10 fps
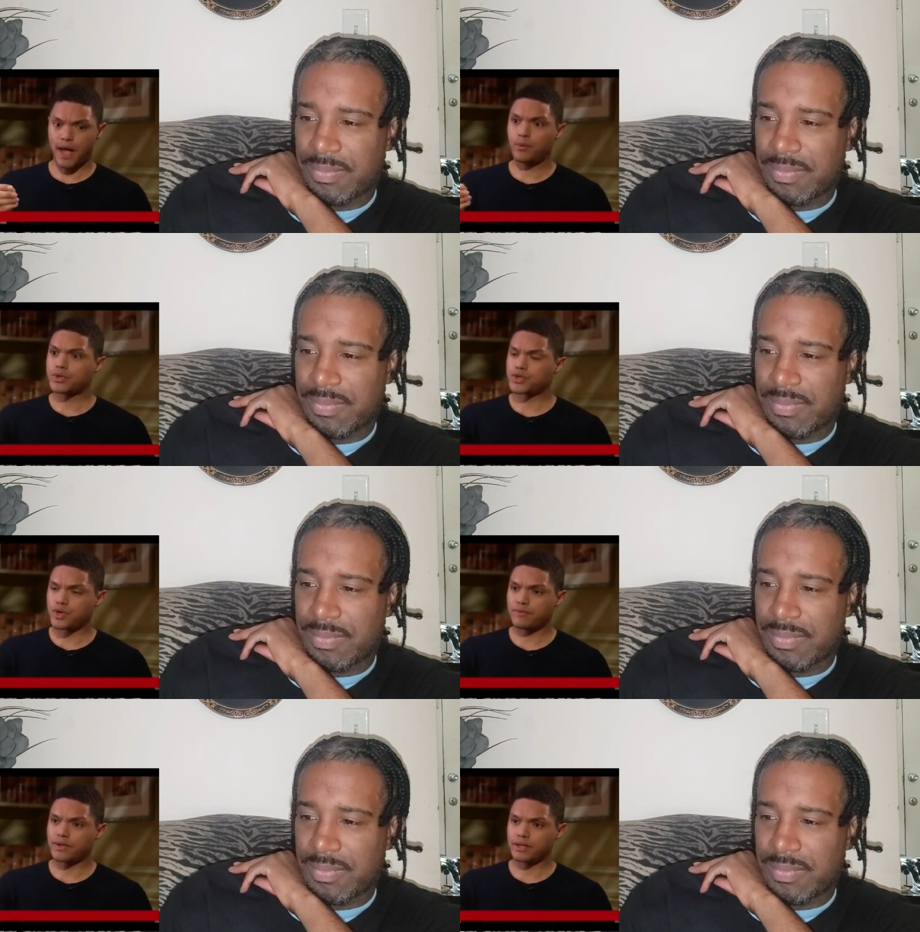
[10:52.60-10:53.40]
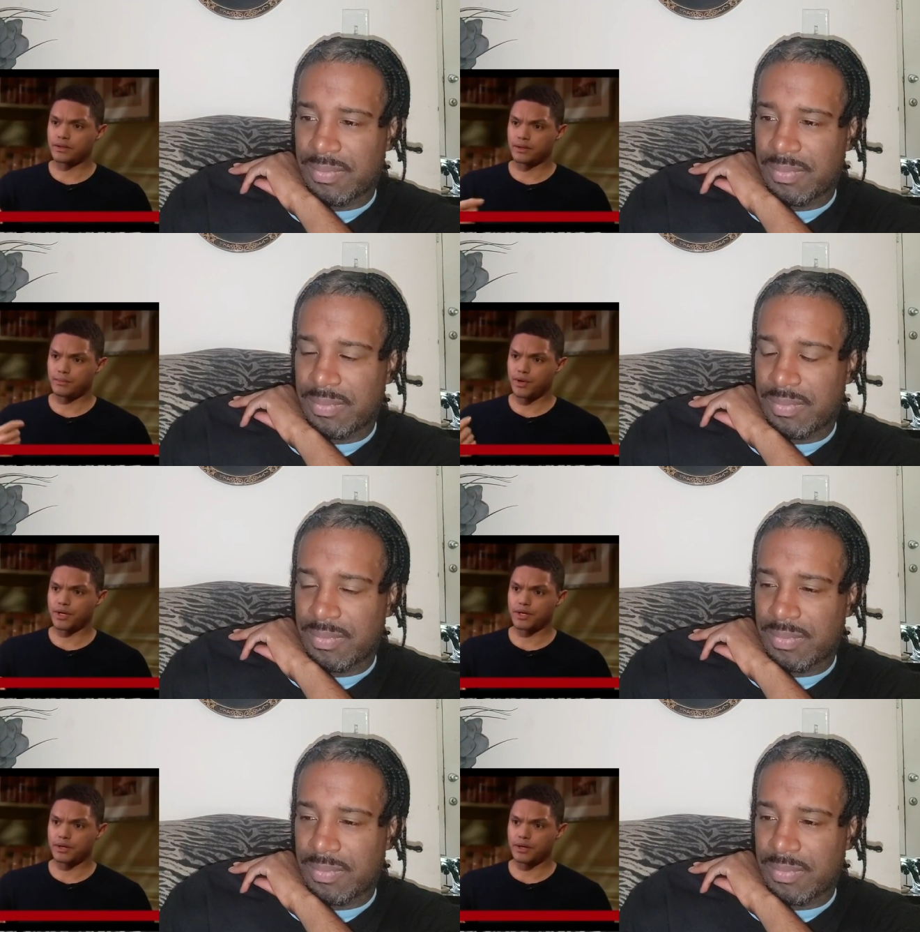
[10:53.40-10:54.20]
Speaker 1: I was traveling
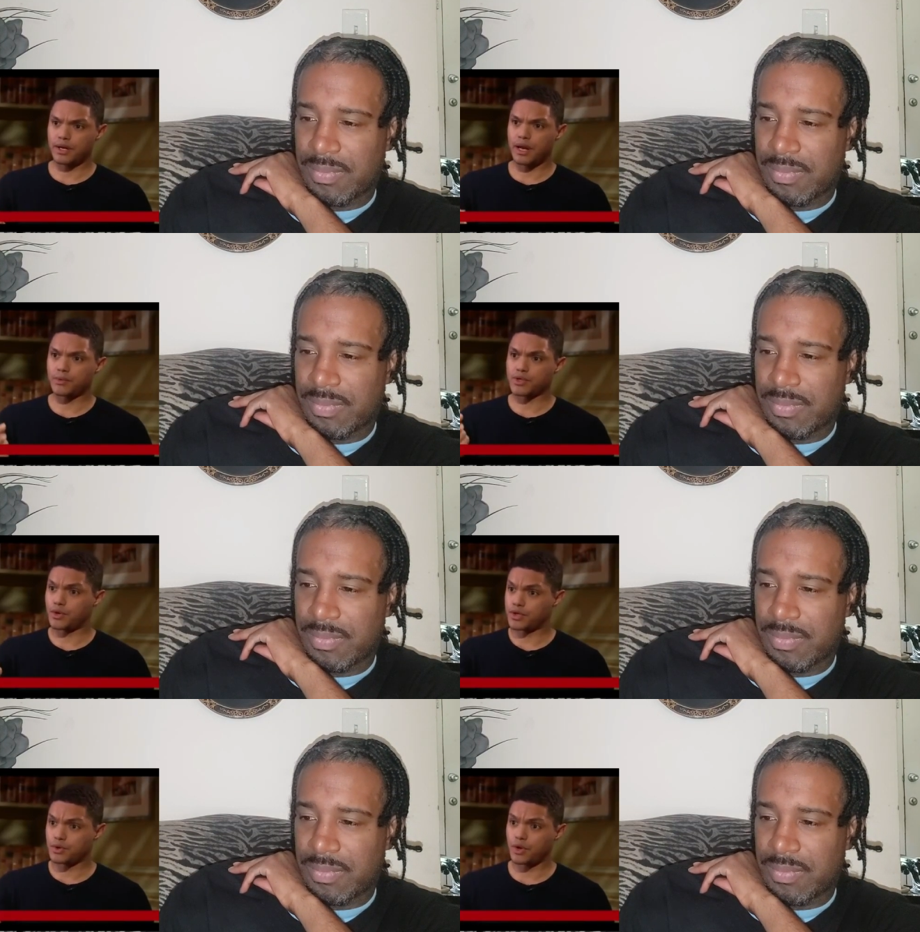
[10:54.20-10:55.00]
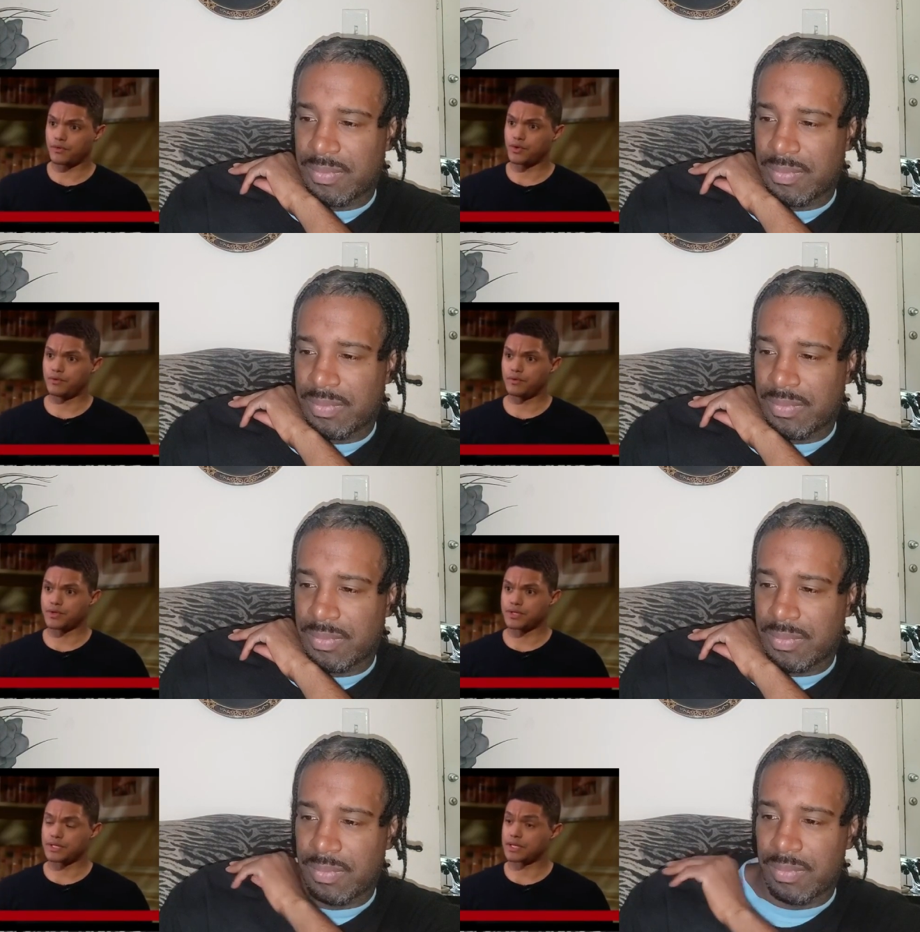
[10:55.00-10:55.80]
America and I was going to a lot of
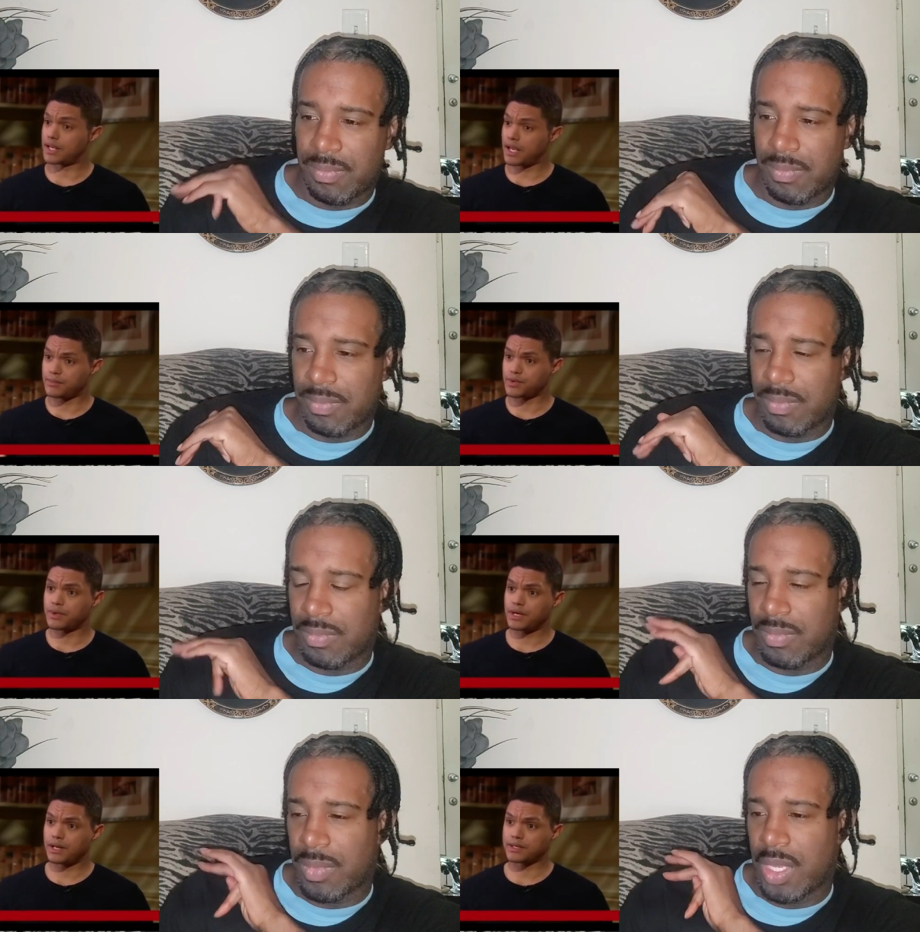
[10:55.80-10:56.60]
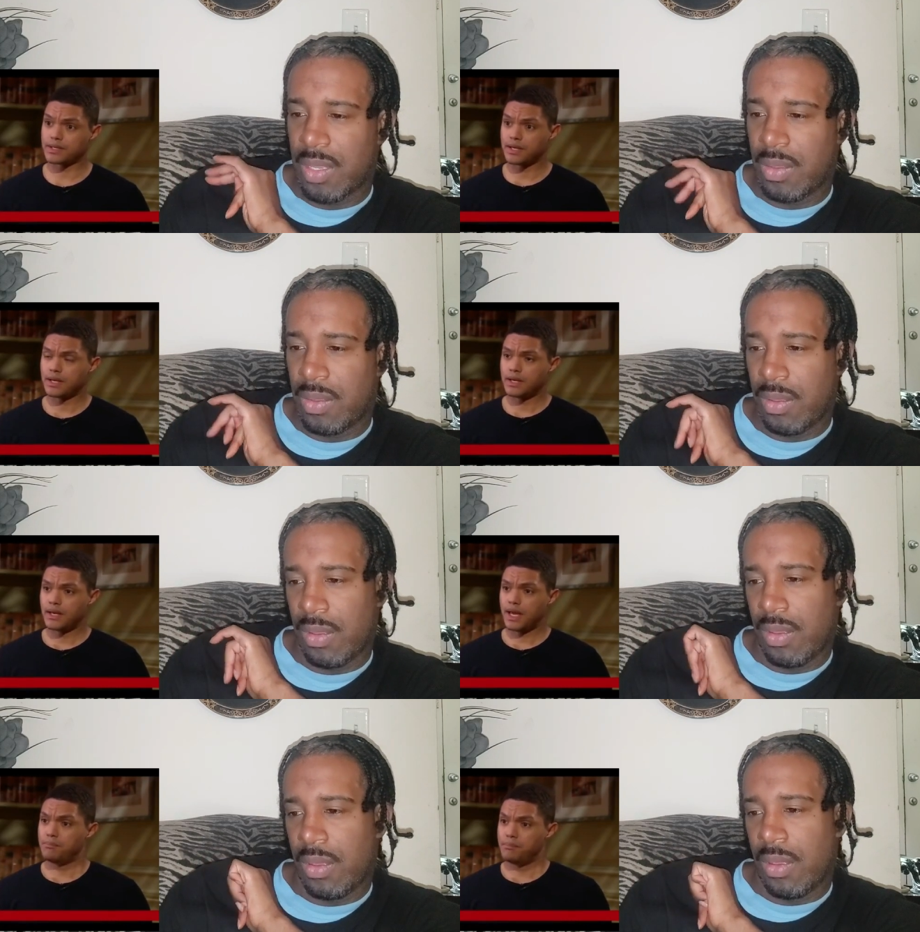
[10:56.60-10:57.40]
universities, and I came to realize
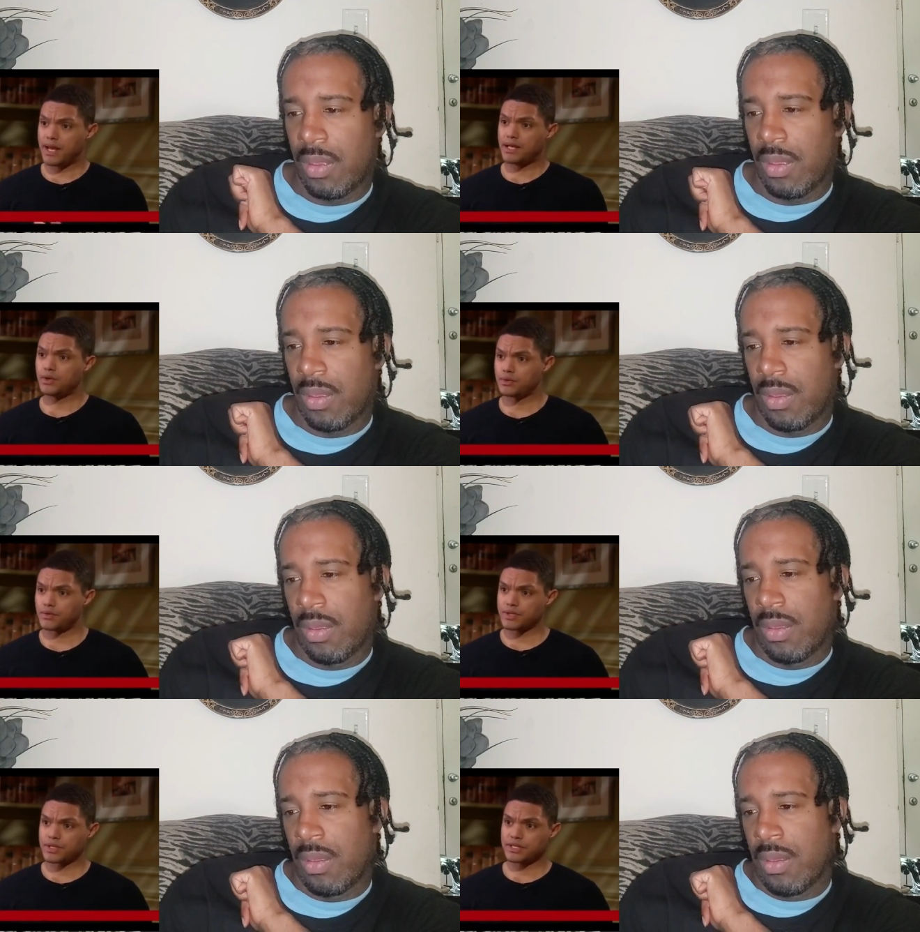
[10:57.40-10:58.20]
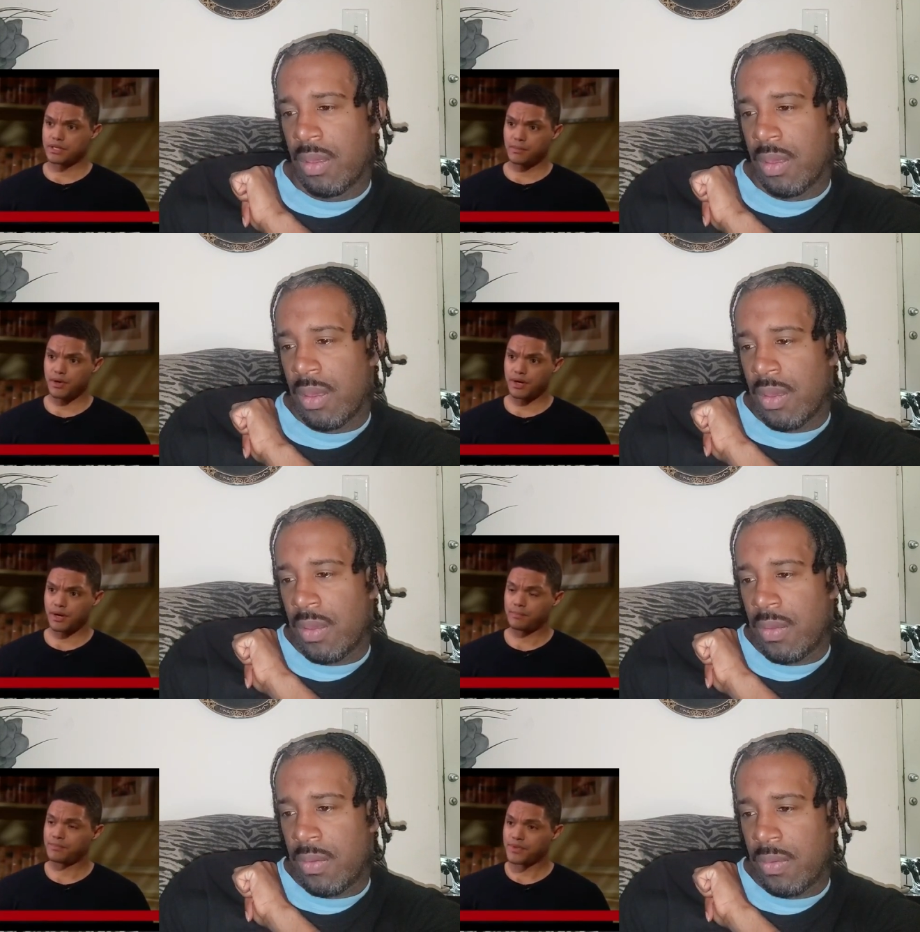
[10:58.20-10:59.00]
in many universities in
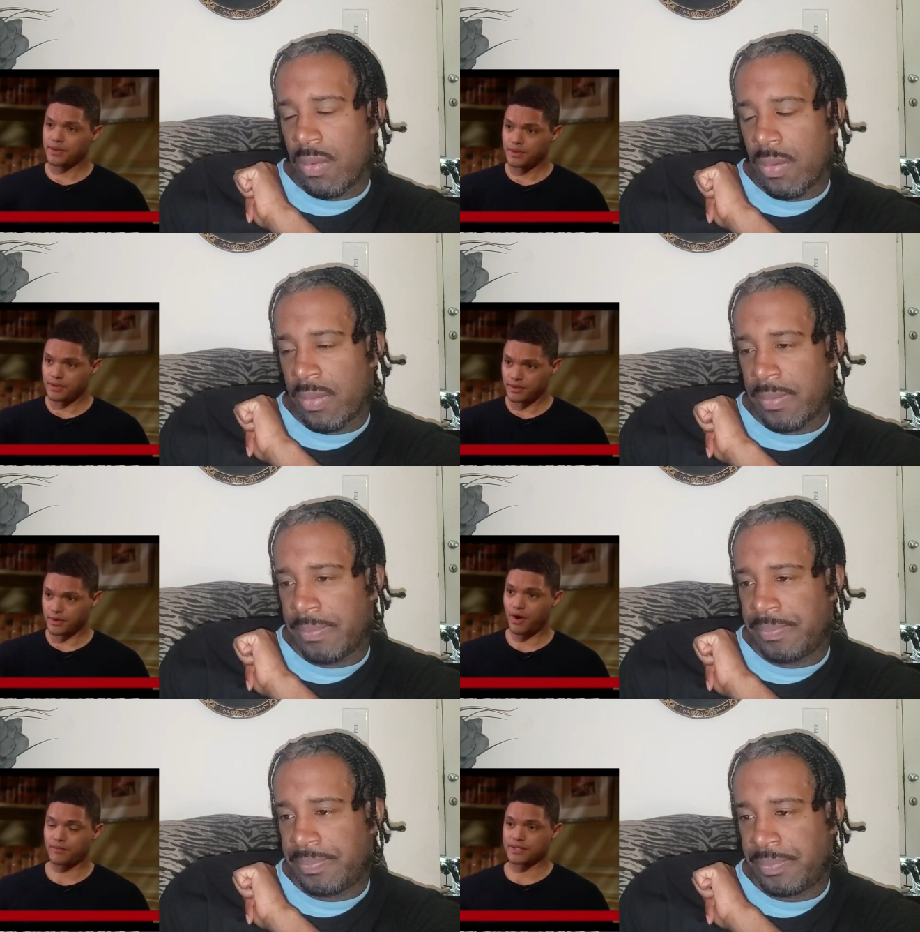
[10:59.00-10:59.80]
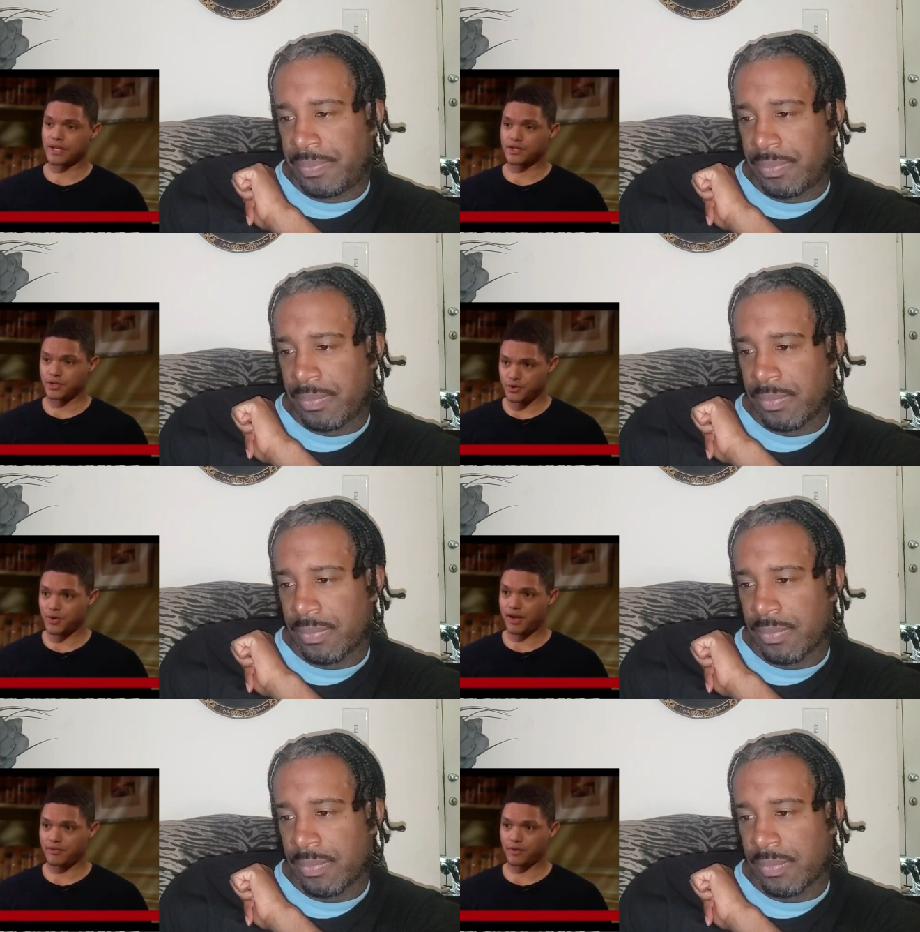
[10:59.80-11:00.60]
America, the conversation
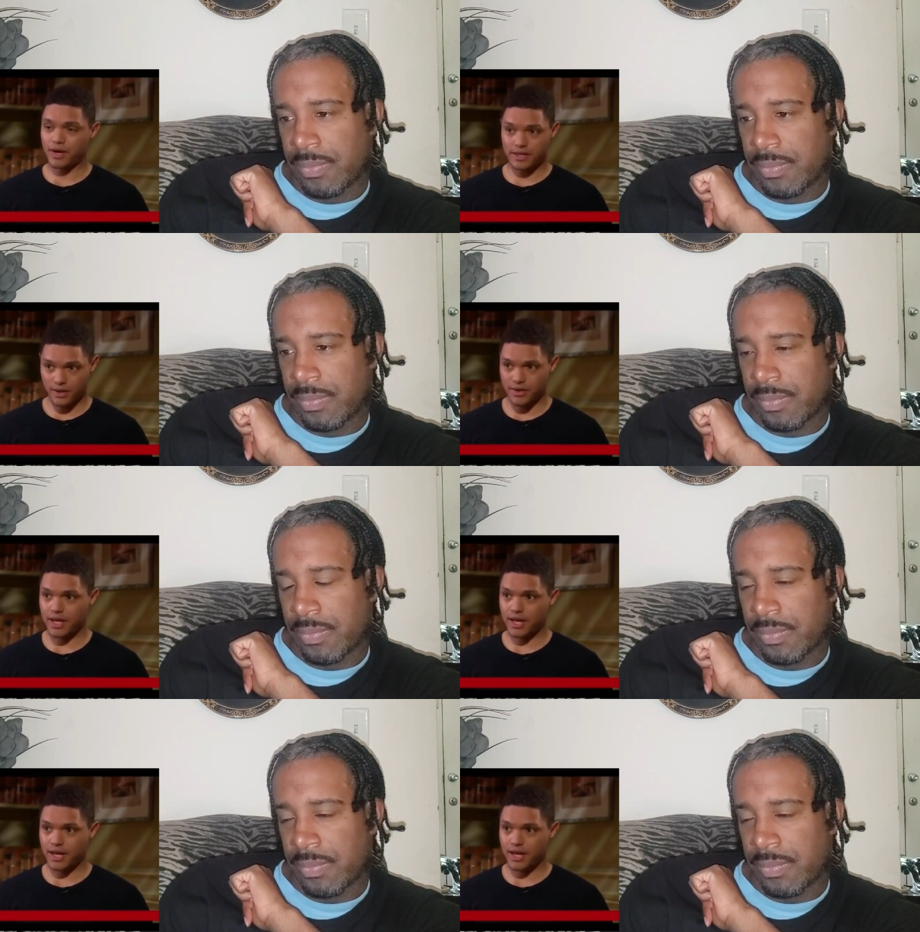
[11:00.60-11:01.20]
you're having right now,